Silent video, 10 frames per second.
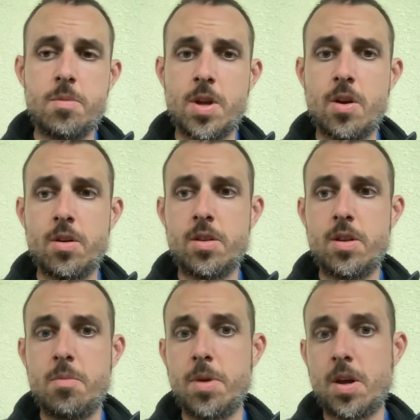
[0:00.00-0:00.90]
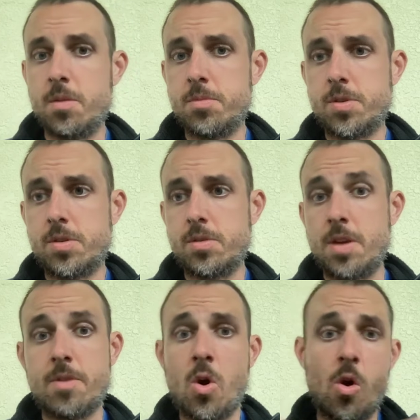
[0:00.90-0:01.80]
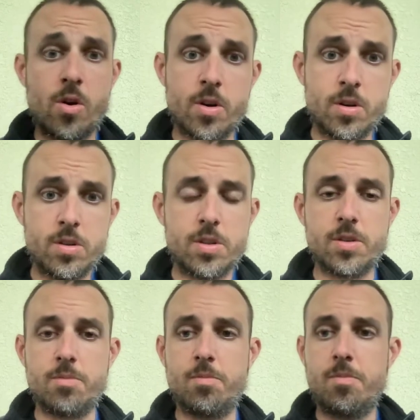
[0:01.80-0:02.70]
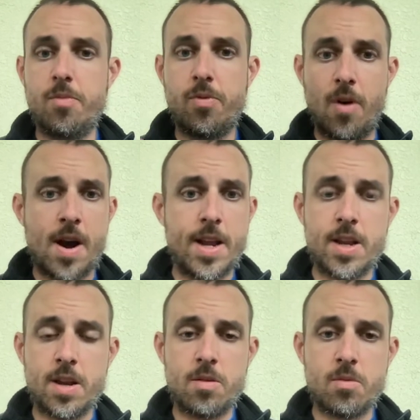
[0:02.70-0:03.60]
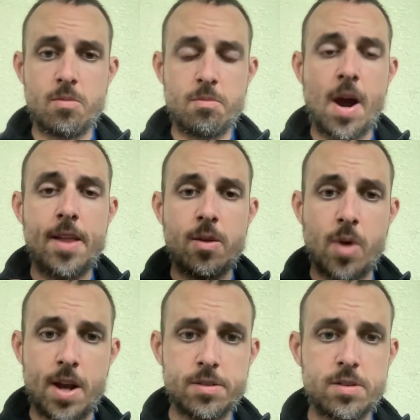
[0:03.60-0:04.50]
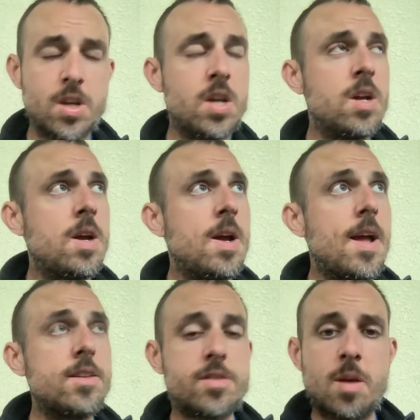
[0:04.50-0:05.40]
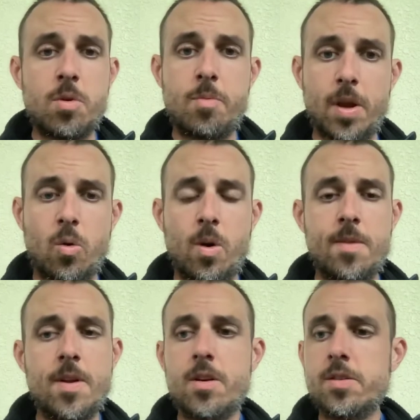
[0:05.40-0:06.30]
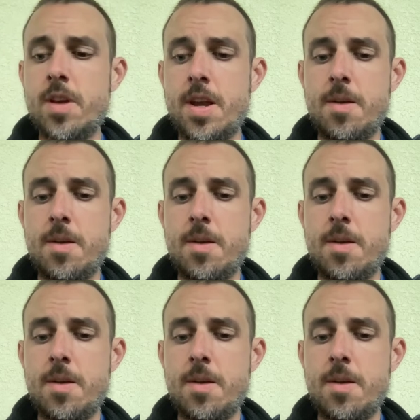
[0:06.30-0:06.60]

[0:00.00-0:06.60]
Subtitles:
the earth, it becomes even harder to find and mine the rest. And same with Bitcoin. There is